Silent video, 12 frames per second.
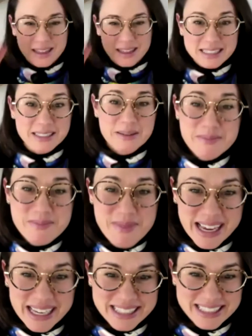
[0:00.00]
That's
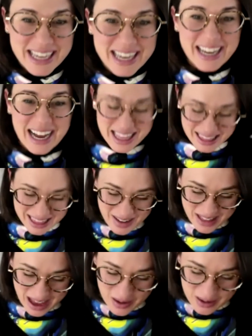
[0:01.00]
amazing. I love
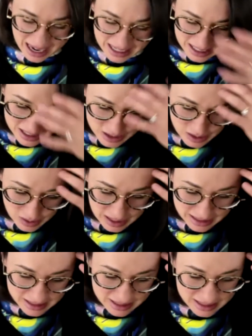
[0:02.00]
that. Okay, so
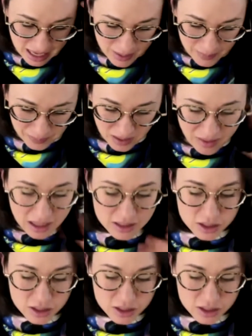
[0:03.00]
let's and then